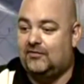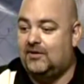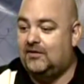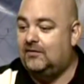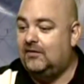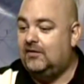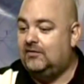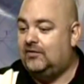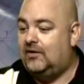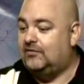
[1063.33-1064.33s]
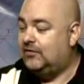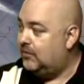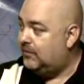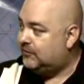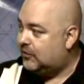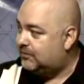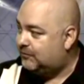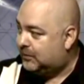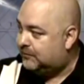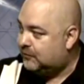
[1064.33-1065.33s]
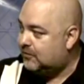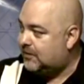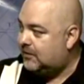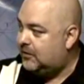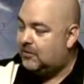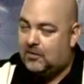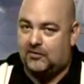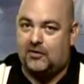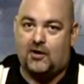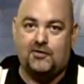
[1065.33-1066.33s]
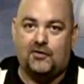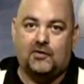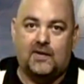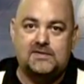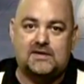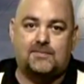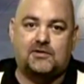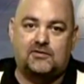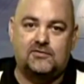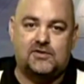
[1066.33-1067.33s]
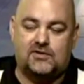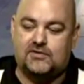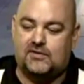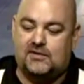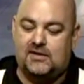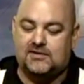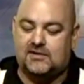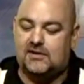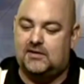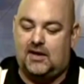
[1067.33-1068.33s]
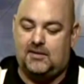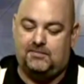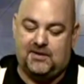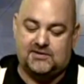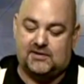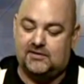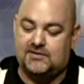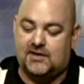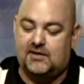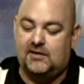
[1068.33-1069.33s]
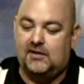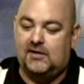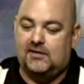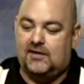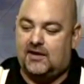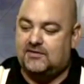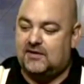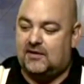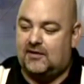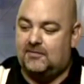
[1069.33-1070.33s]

If somebody says, you know, we've talked before about, you know, Martin Gardner, a great skeptic who's also a theist, and he basically said that